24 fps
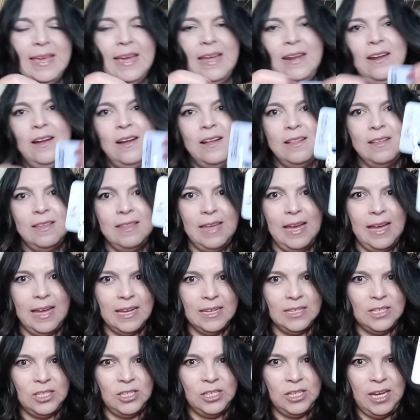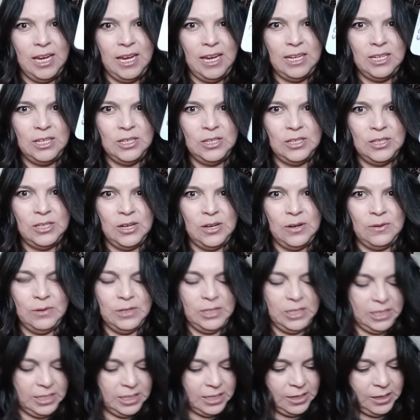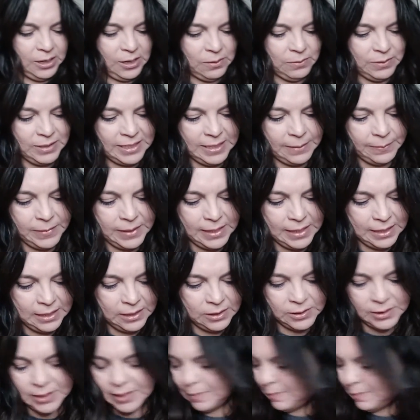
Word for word: again, all of that has changed. So we're just gonna go with something a little